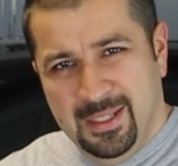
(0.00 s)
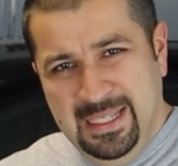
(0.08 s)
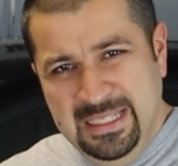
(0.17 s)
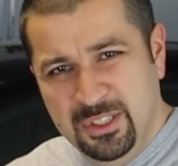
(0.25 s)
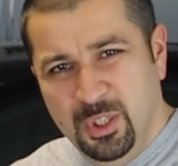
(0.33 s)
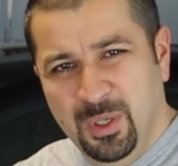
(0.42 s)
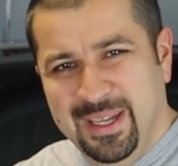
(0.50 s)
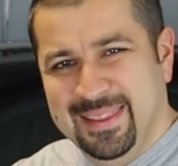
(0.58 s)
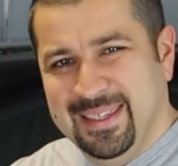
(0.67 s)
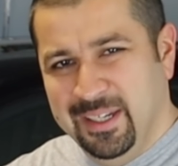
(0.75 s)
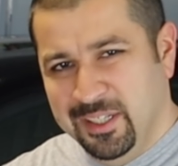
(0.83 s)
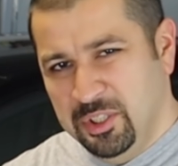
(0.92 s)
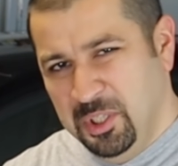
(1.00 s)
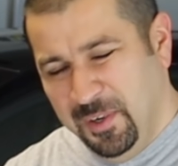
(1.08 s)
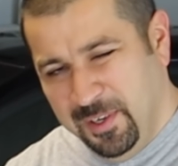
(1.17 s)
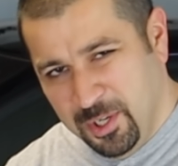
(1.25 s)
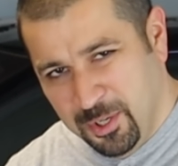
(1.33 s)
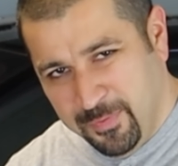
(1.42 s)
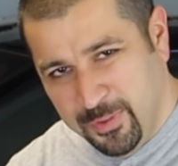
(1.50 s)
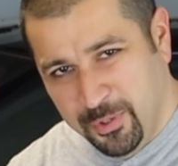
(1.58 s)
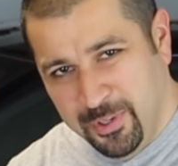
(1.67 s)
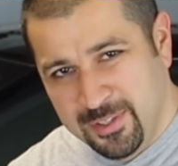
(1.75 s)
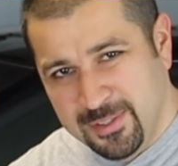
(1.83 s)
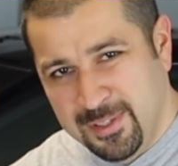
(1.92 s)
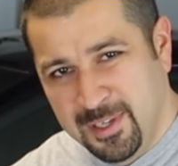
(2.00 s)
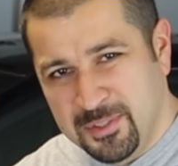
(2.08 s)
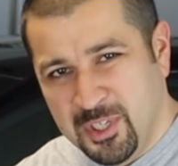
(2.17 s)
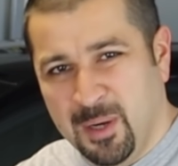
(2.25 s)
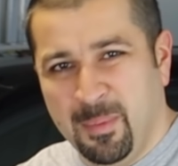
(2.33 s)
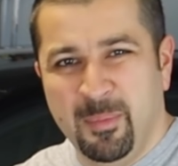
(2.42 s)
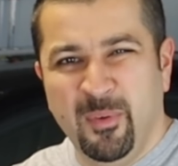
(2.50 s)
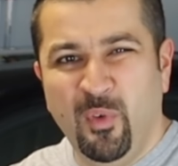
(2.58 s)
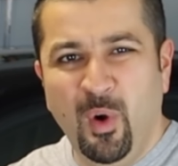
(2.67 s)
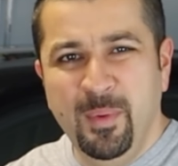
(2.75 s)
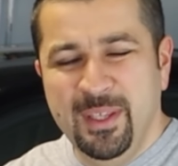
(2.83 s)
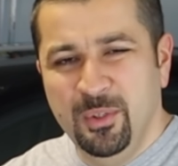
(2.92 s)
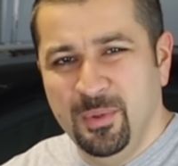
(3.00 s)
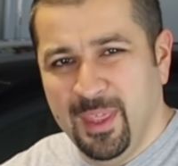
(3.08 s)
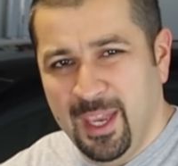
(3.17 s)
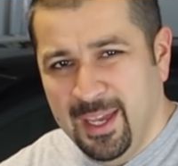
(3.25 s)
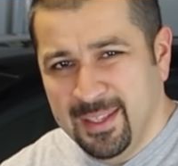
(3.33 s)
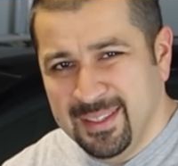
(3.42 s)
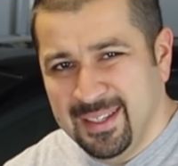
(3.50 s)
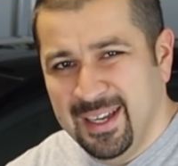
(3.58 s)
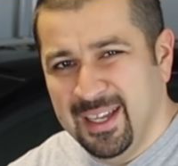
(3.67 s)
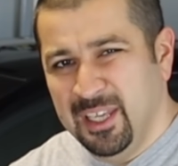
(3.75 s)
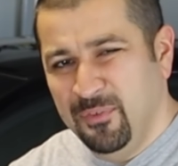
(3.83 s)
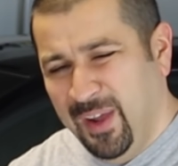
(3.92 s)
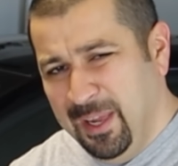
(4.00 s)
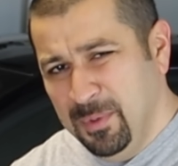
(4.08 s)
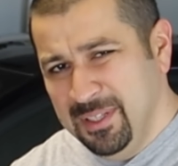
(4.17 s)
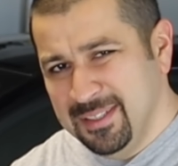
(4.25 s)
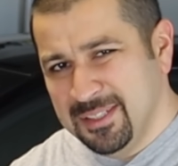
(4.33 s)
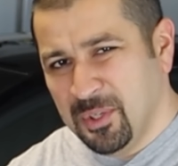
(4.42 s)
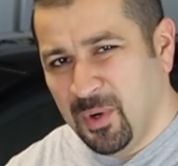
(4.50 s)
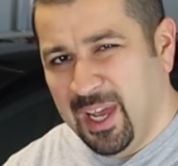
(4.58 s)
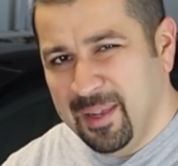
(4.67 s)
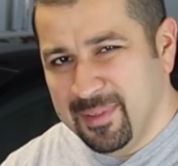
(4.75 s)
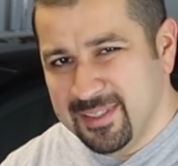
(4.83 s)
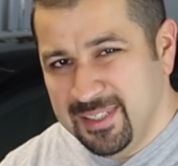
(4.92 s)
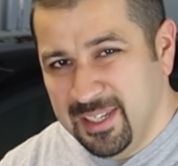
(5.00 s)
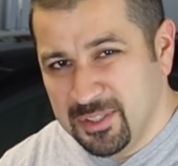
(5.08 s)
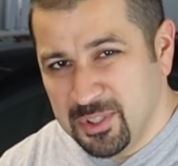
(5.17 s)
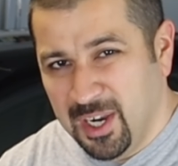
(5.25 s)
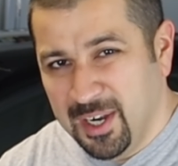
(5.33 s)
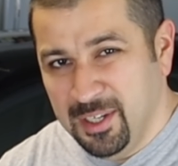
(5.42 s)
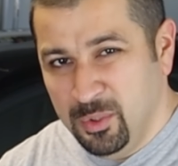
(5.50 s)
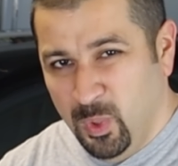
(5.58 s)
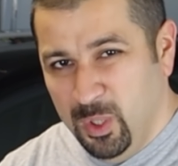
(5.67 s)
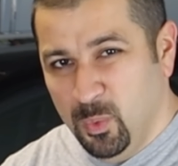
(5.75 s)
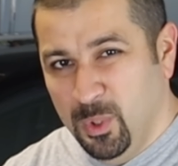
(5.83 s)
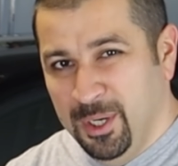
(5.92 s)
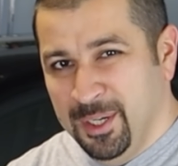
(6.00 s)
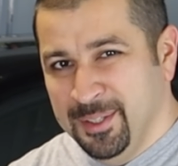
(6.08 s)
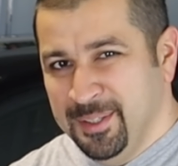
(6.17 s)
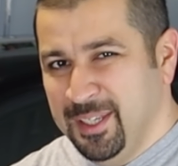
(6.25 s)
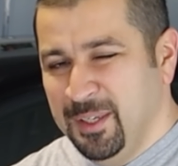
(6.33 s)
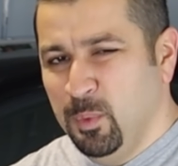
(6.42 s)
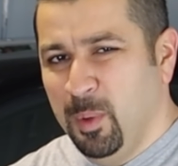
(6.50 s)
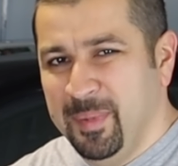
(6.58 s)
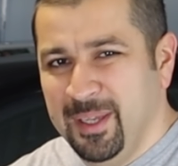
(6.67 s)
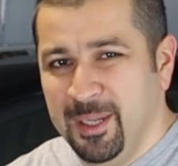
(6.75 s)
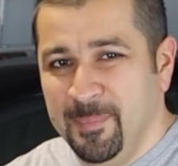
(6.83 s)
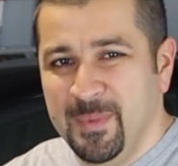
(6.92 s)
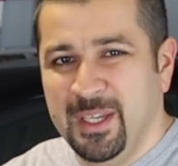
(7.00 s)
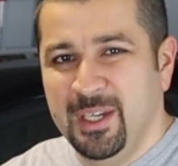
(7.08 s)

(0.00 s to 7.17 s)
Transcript: Let's look at the exterior of the Toyota CHR, but before we do that, if I would describe the CHR in one word, it would be